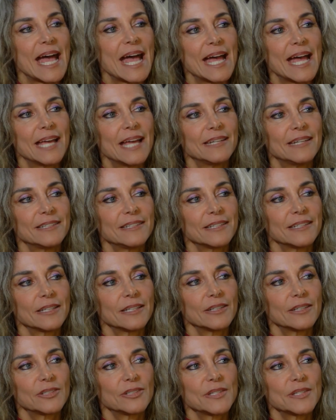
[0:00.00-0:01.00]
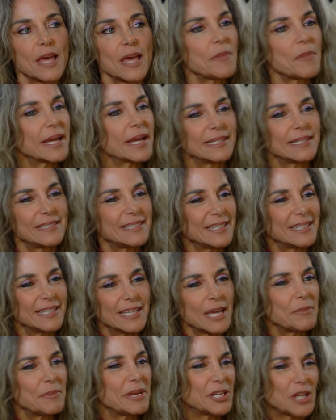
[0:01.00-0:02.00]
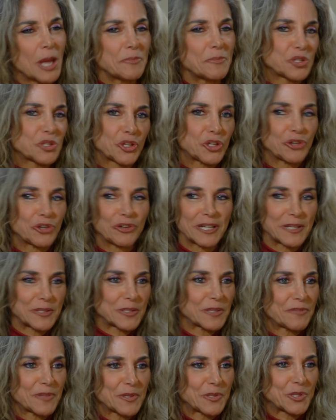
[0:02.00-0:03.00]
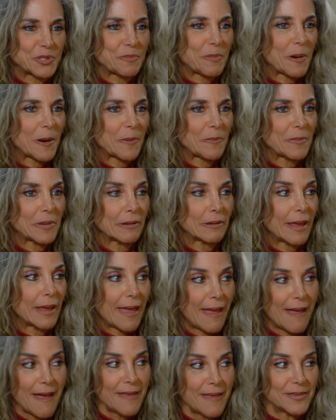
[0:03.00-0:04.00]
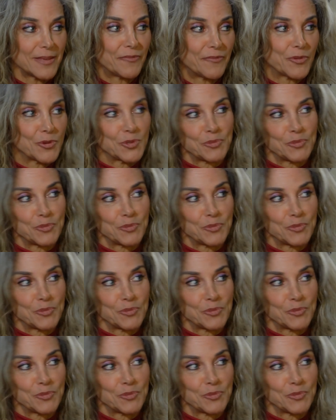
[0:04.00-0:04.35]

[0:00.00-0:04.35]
And does MIT, I mean, I'm just curious if this department has, if there's